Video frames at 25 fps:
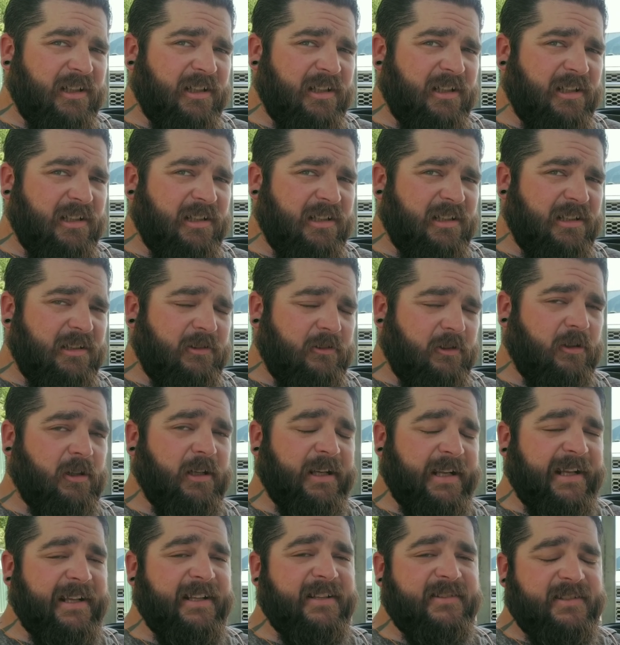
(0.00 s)
or a
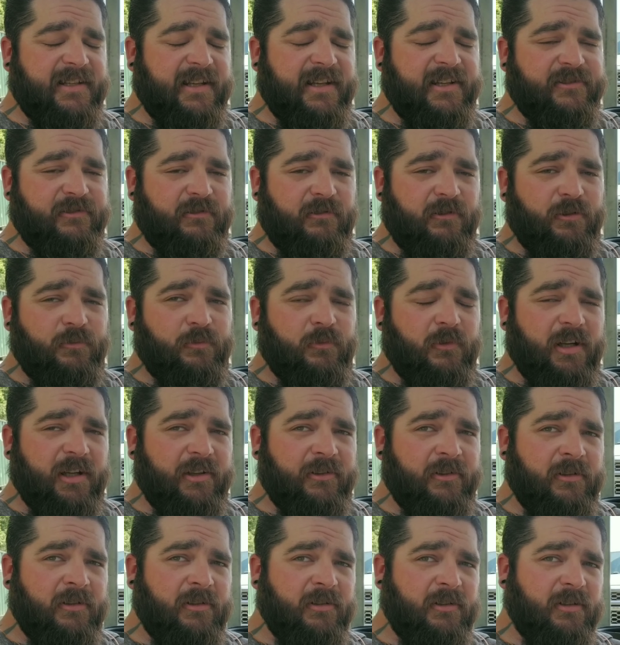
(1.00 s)
hand size group
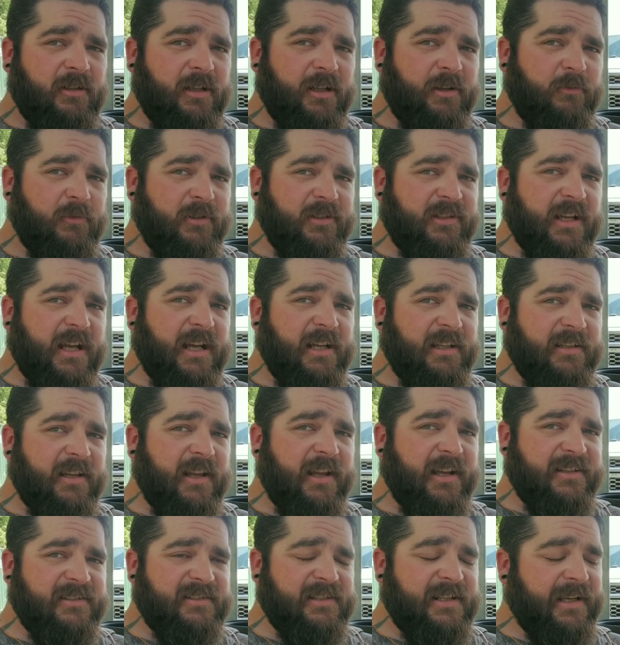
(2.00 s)
rather, in which
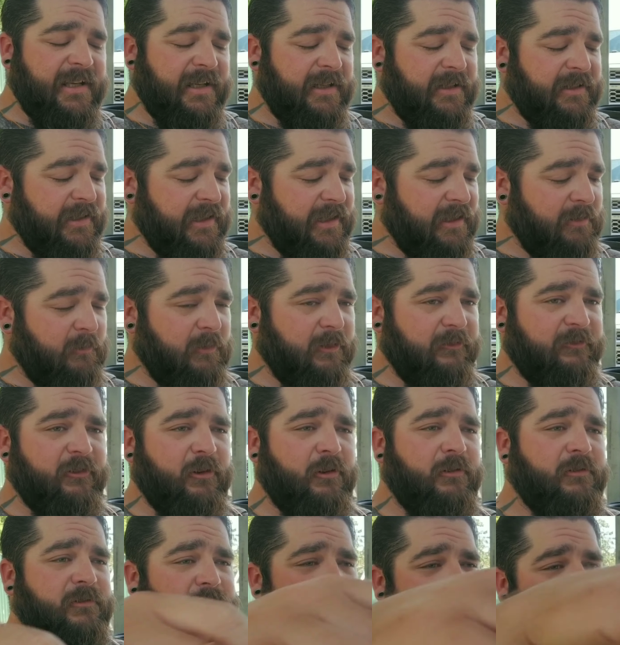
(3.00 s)
I stayed in that. My
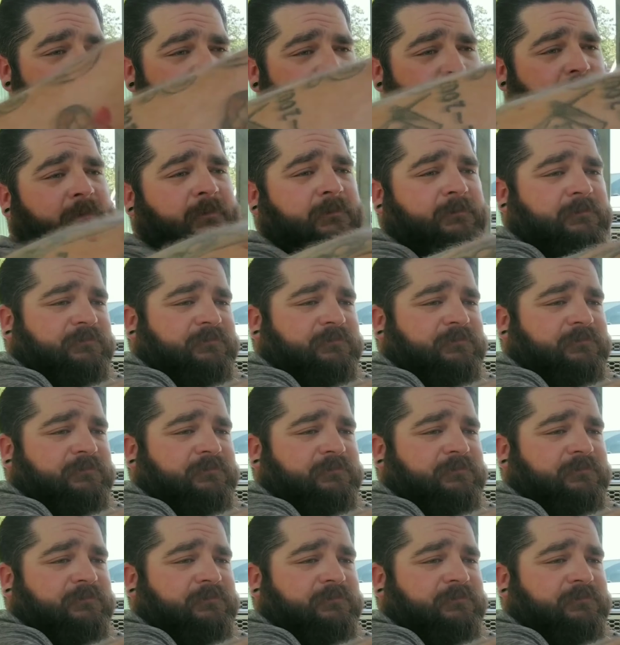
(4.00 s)
first run